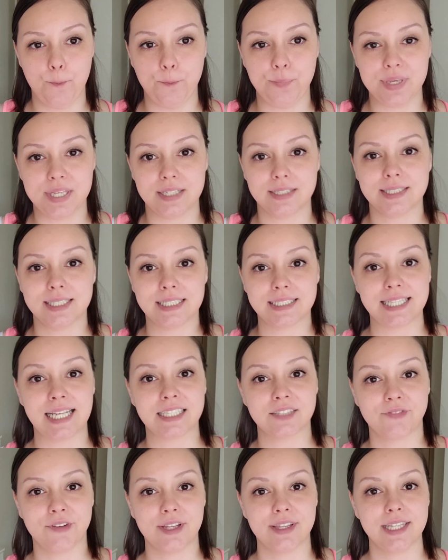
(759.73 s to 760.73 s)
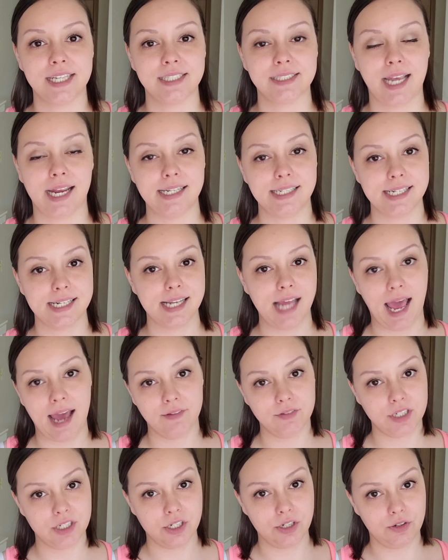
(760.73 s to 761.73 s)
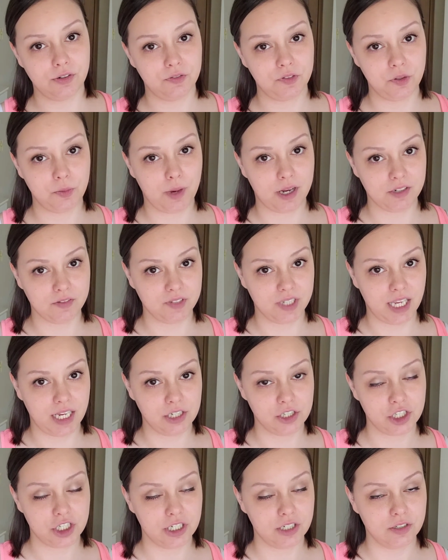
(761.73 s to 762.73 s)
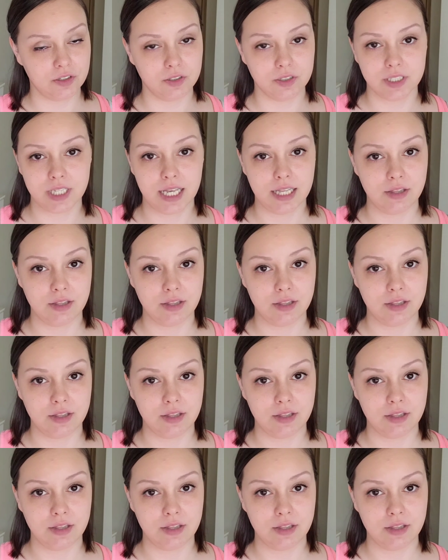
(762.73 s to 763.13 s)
be successful in this, I did have to do a few modifications,